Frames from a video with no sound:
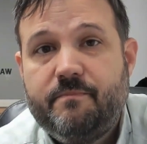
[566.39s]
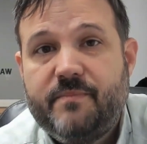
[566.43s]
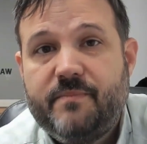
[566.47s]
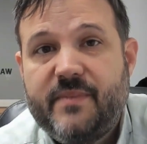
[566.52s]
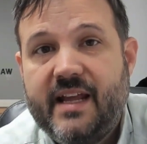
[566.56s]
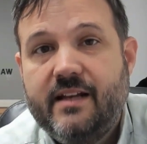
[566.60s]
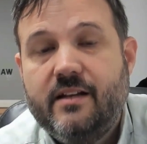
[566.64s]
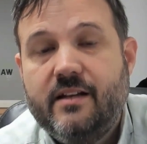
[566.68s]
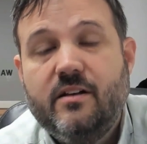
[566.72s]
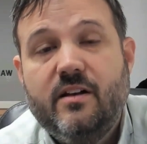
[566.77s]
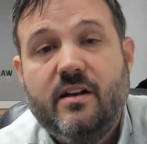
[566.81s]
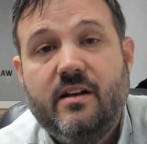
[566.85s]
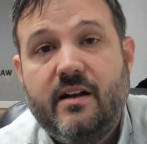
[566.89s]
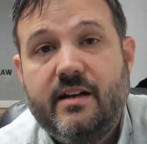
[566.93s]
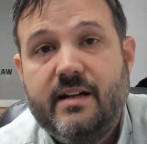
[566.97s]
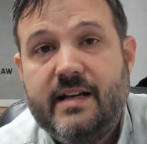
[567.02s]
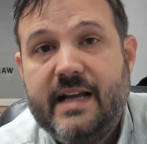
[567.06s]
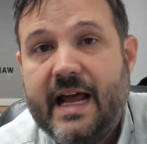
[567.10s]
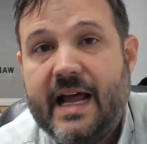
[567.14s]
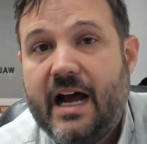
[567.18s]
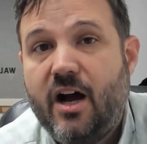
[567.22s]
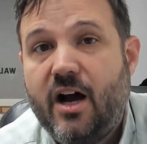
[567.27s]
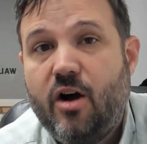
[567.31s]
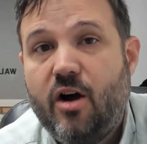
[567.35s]
And
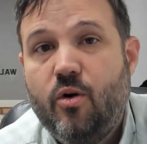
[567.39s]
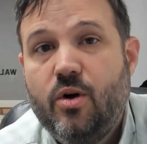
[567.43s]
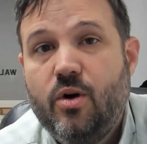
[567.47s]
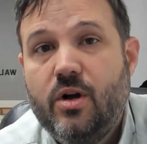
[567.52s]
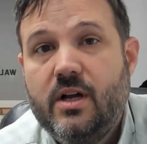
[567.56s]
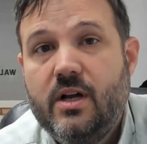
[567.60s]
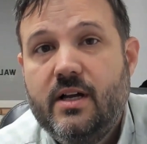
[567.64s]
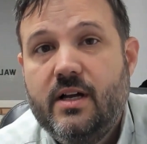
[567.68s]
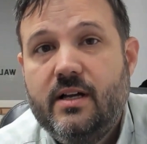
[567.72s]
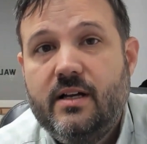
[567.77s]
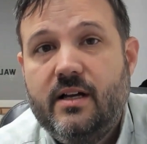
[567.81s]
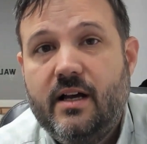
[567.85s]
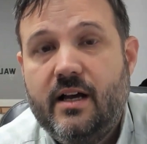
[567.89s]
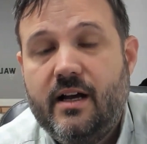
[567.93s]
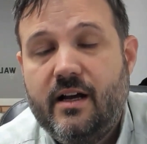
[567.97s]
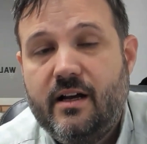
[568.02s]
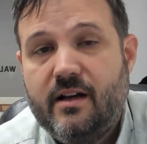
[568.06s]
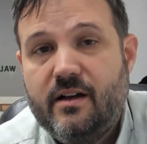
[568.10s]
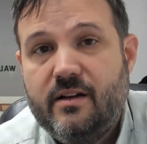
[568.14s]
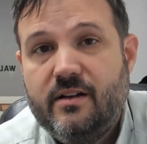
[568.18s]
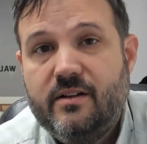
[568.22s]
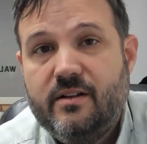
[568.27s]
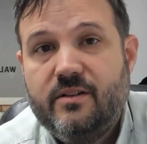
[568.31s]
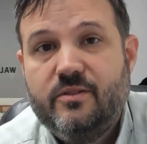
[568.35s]
now
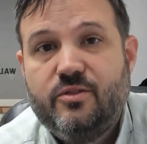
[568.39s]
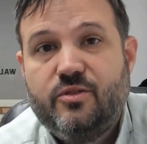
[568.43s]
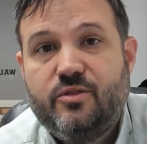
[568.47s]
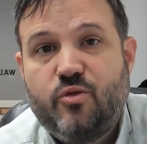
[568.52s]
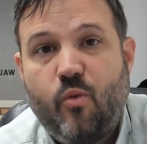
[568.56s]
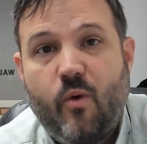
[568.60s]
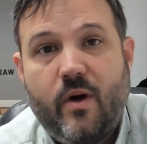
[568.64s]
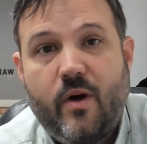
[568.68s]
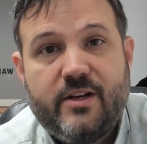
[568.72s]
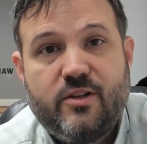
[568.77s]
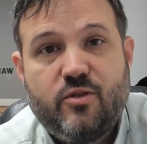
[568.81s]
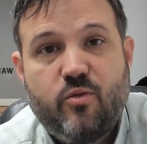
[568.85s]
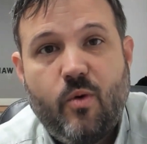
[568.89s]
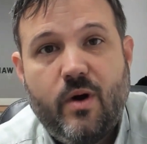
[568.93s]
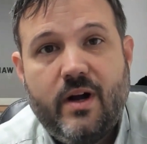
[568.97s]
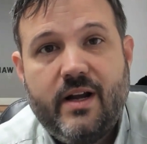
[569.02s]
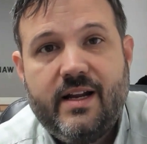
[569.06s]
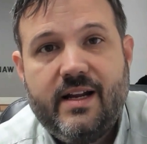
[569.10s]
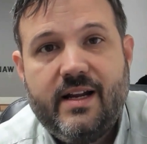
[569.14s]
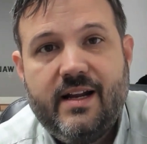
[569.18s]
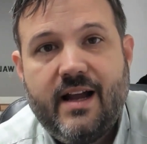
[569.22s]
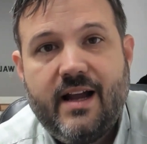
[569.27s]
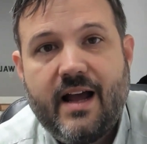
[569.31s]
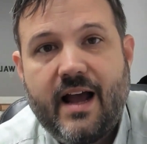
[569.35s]

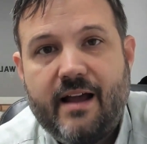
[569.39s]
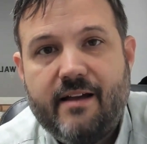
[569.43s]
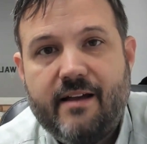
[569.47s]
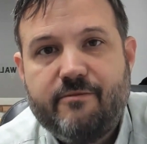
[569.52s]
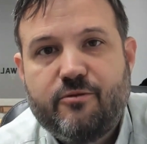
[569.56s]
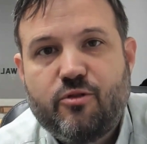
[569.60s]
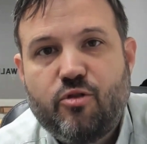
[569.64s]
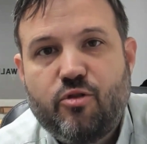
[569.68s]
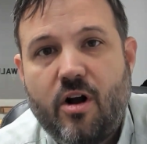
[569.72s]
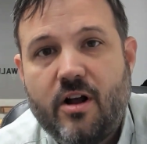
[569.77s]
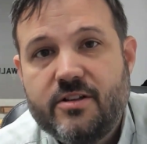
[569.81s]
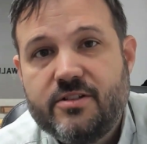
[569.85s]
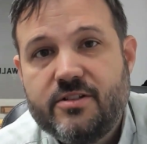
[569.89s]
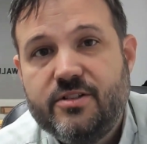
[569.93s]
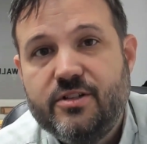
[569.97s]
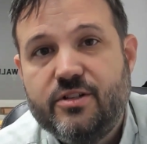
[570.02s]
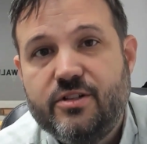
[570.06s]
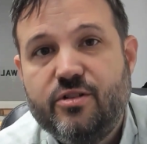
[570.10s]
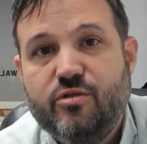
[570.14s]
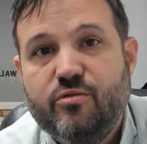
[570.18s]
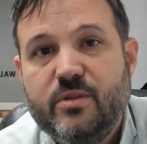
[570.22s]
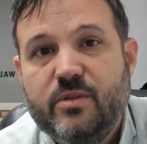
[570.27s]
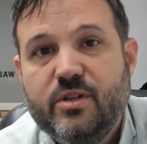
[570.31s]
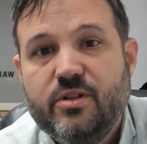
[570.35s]
2020, I've crossed the
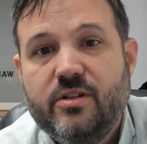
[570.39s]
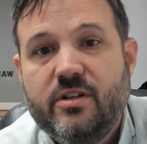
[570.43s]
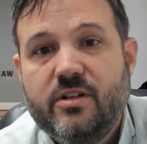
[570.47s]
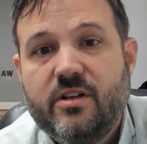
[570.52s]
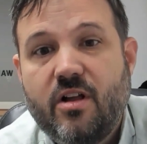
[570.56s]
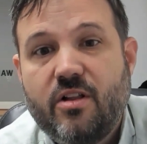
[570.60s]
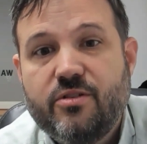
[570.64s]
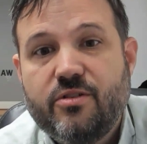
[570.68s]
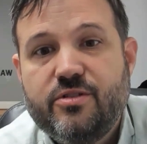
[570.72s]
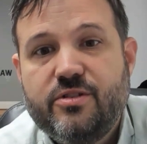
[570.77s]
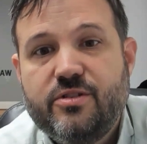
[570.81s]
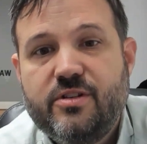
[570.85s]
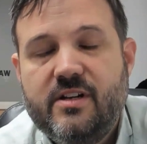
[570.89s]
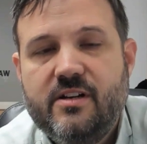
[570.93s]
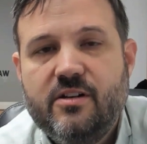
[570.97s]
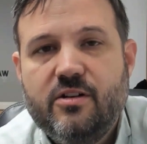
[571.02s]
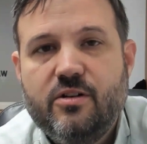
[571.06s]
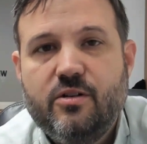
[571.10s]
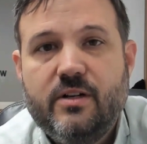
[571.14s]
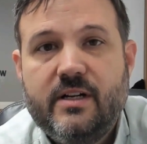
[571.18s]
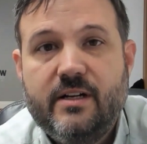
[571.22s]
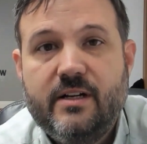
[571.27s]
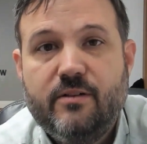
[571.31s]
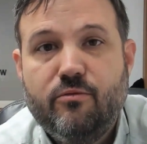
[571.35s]
$2 million a
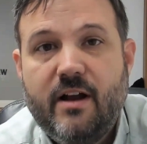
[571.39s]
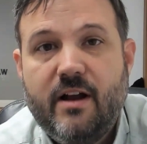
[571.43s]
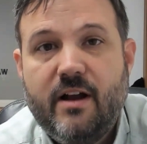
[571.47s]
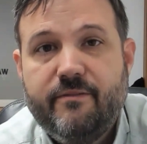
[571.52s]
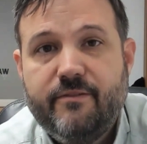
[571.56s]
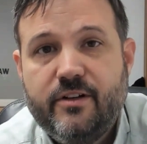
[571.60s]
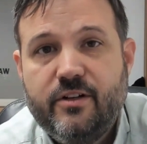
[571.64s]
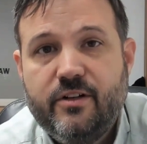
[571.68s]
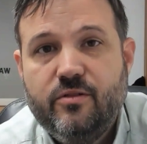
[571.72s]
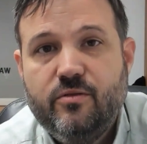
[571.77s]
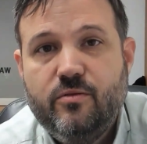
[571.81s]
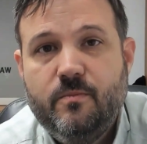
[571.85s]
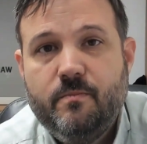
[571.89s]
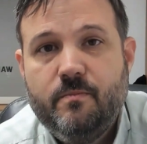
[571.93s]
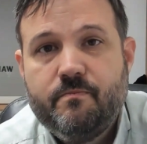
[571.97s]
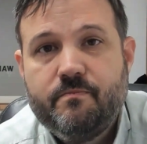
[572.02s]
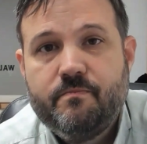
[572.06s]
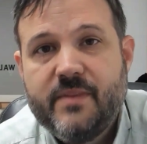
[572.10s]
year in revenue.